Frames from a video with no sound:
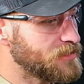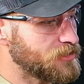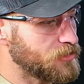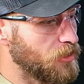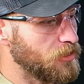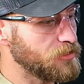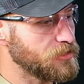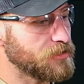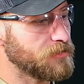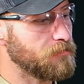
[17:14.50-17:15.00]

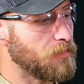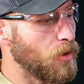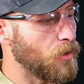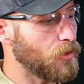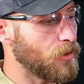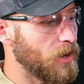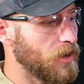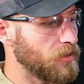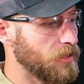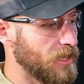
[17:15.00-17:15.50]
stalls the
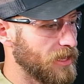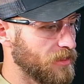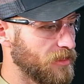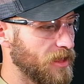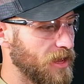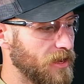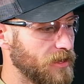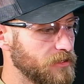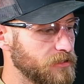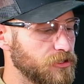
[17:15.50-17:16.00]
motor out like
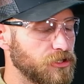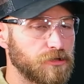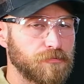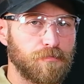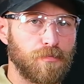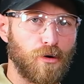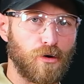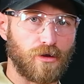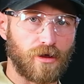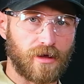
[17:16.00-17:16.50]
that, just pull